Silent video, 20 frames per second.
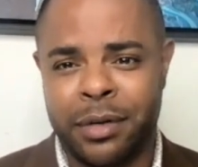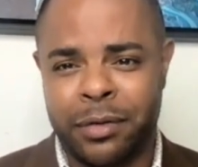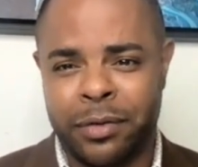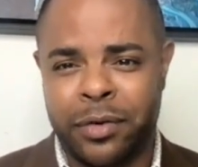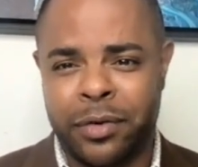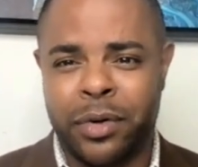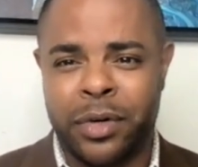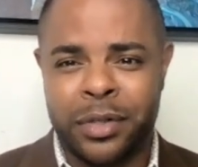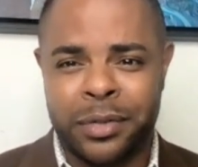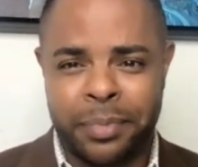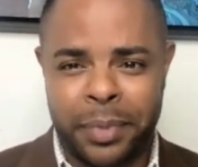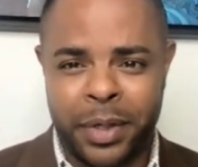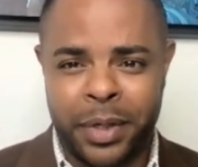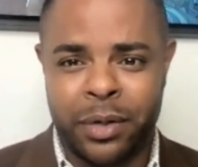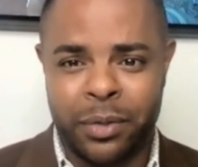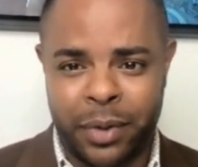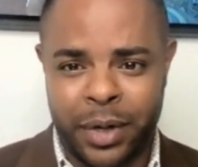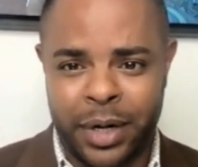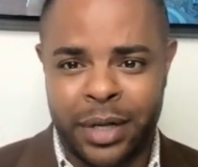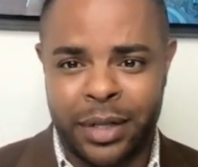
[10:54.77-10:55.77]
And of course, being
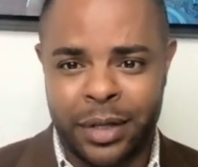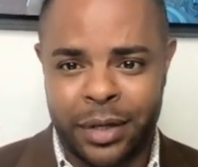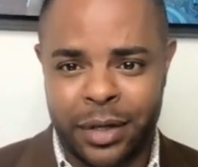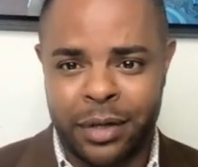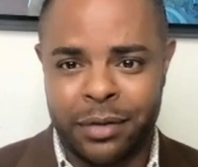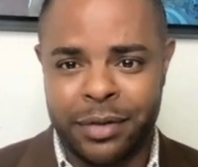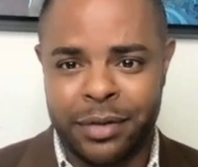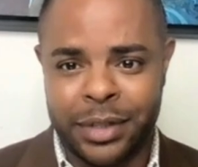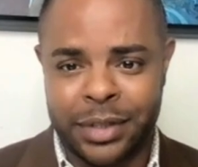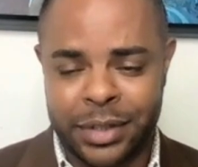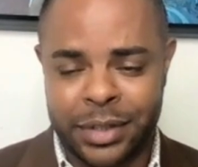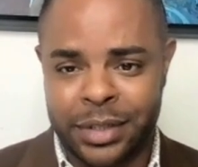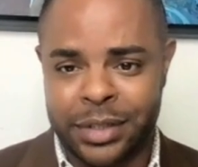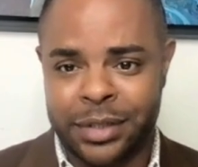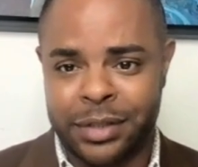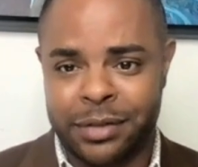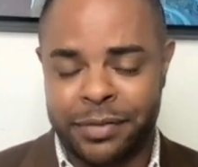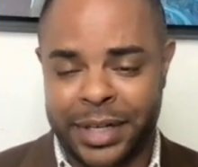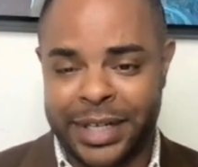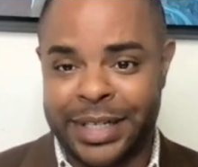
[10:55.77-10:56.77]
aware that COVID
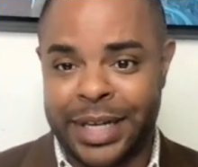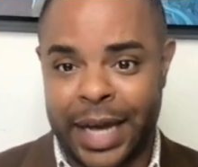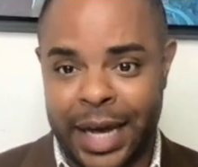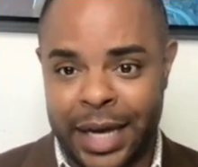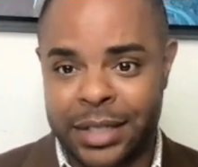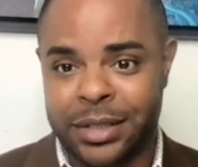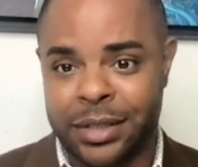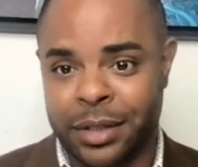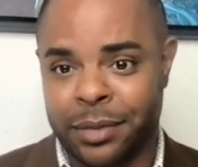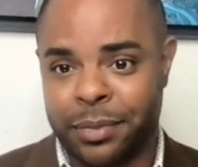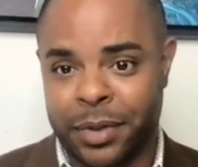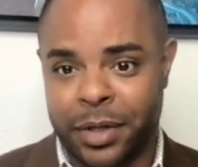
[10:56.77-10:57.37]
exists is fantastic,